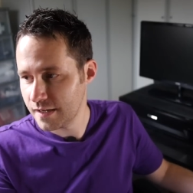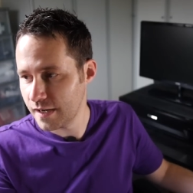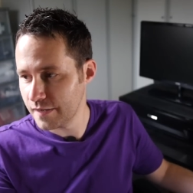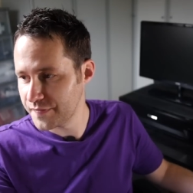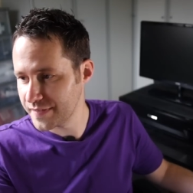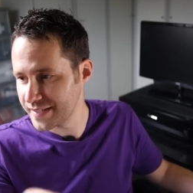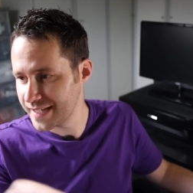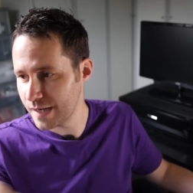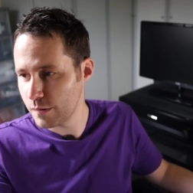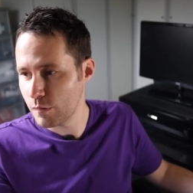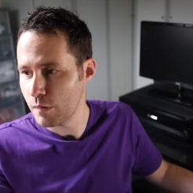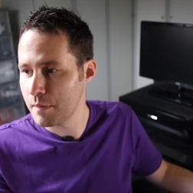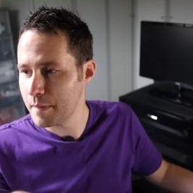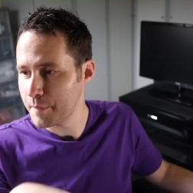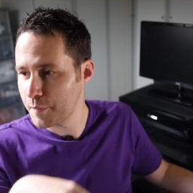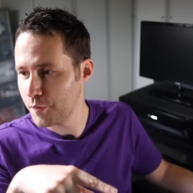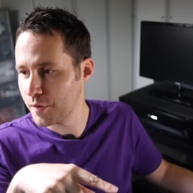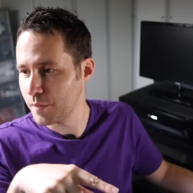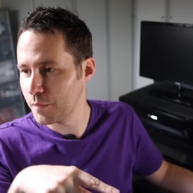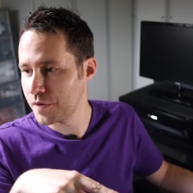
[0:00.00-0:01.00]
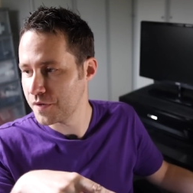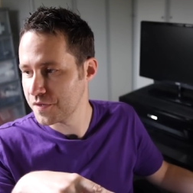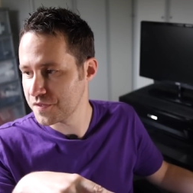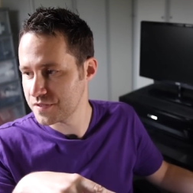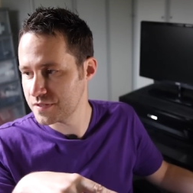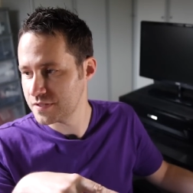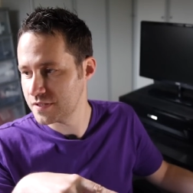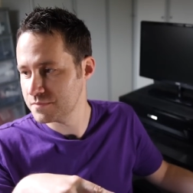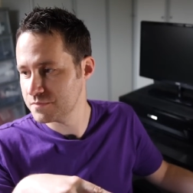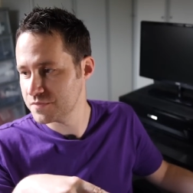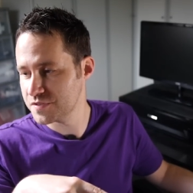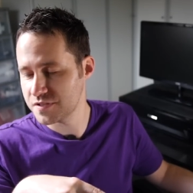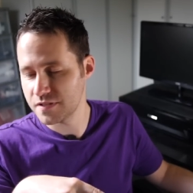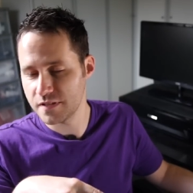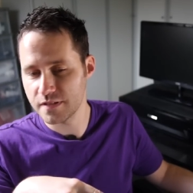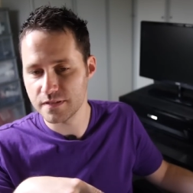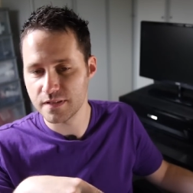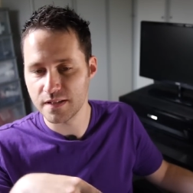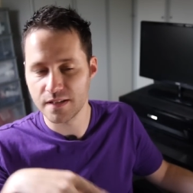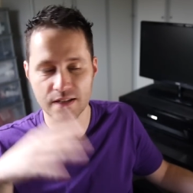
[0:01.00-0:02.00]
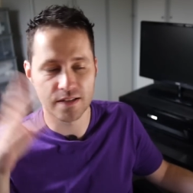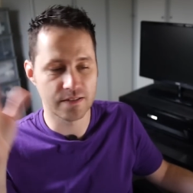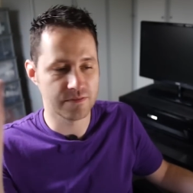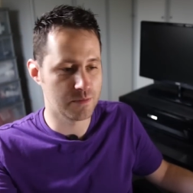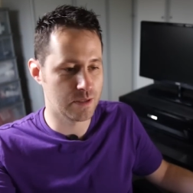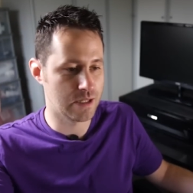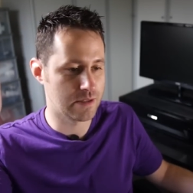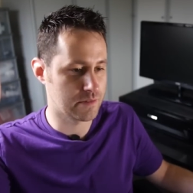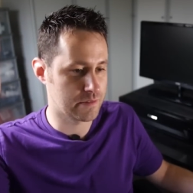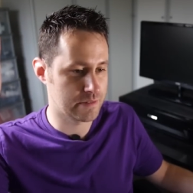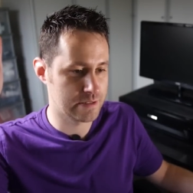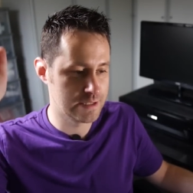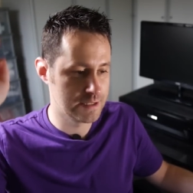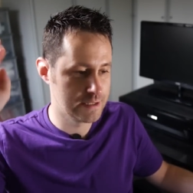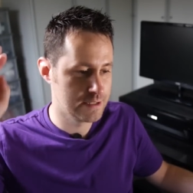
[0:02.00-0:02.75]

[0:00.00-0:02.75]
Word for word: I forget what my point was, and I'm just like, uh, whatever.